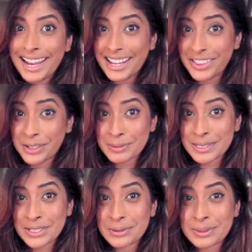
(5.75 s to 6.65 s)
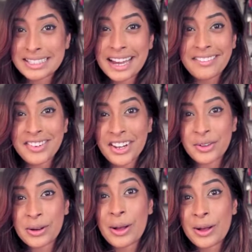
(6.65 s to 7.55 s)
Hey there booktubers, I have
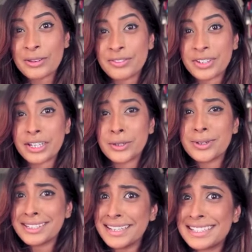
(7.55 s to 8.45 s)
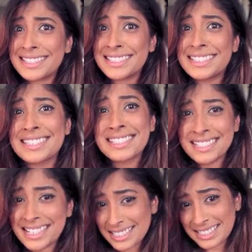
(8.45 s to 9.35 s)
another haul for you, and yes,
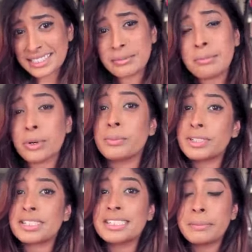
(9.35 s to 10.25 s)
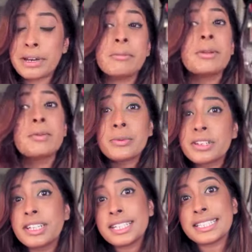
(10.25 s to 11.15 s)
more books, but I've been
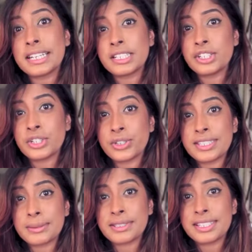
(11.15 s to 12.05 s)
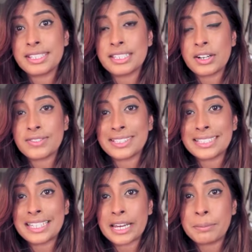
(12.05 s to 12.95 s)
really excited to show you some of these novels
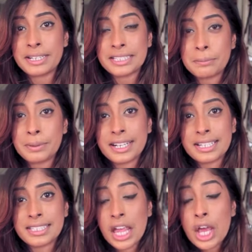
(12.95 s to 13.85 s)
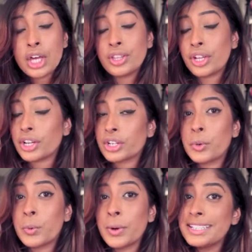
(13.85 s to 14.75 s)
that I picked up because they are
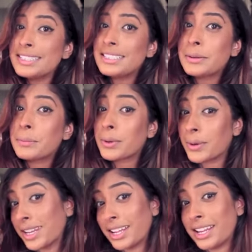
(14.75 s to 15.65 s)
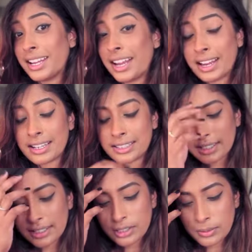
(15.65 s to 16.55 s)
quite pretty, and
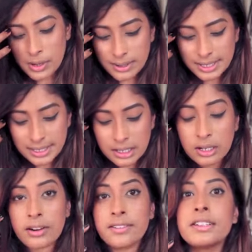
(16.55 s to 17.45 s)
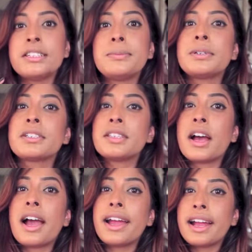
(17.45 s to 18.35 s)
to be honest, a lot of these books
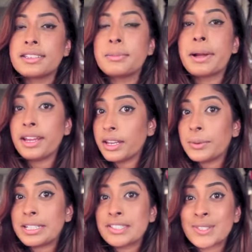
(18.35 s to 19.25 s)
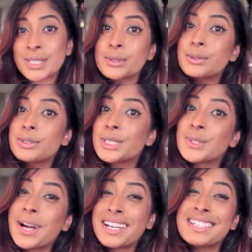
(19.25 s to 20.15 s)
I had to buy anyways for school,
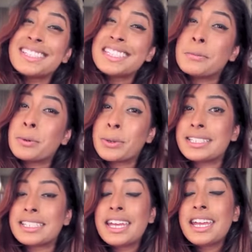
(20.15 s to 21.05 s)
so I didn't see a point